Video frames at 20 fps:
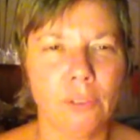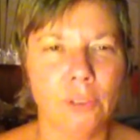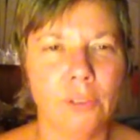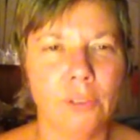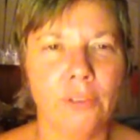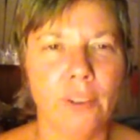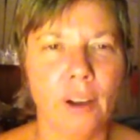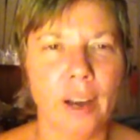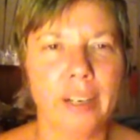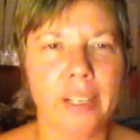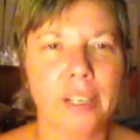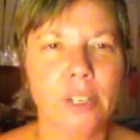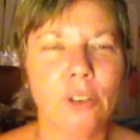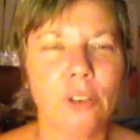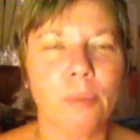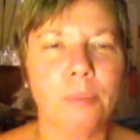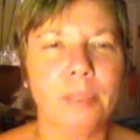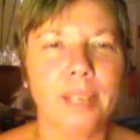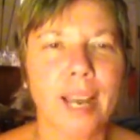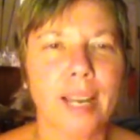finally
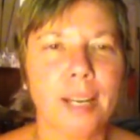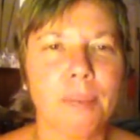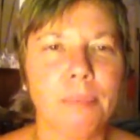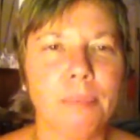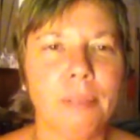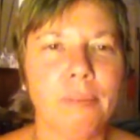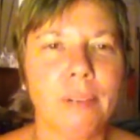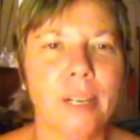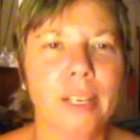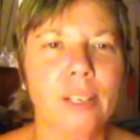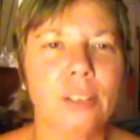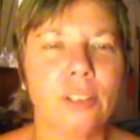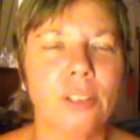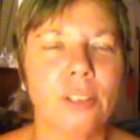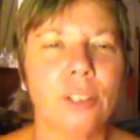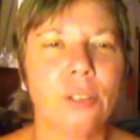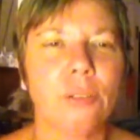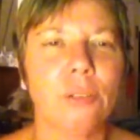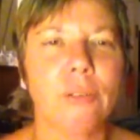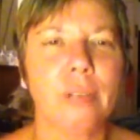drop down and be ready to
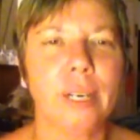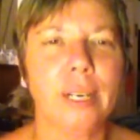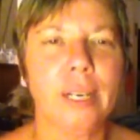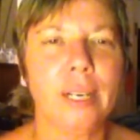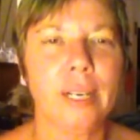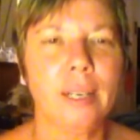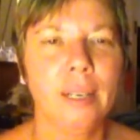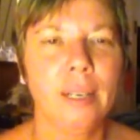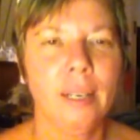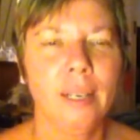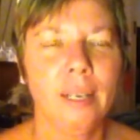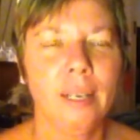do a reading,